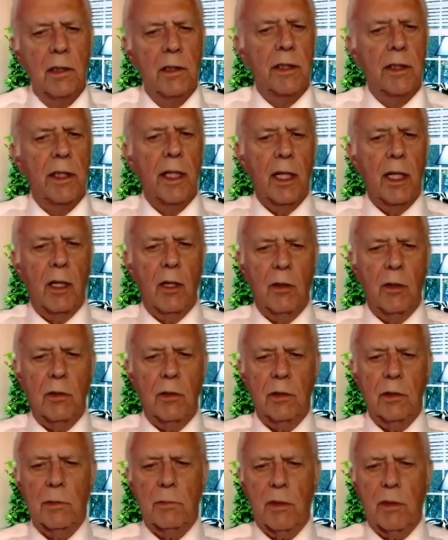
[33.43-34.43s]
Now,
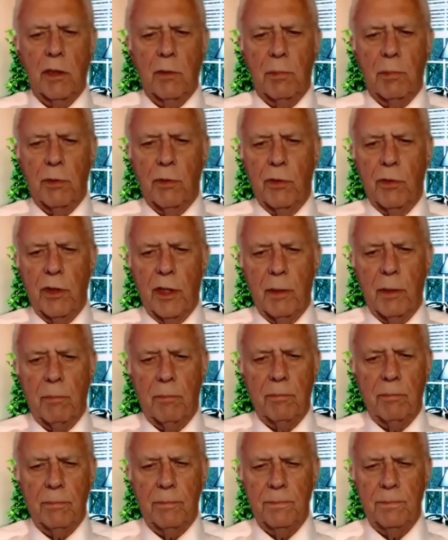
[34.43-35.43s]
I'm going to pull it
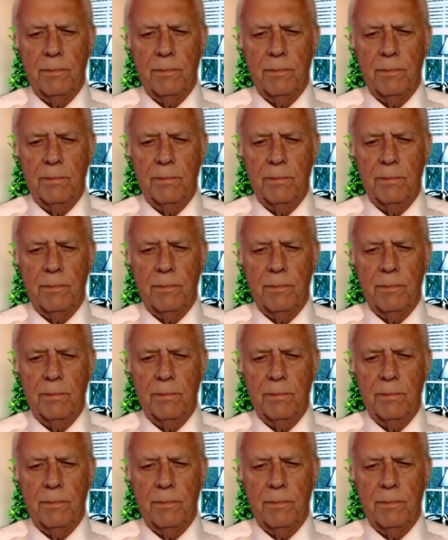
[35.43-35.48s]
up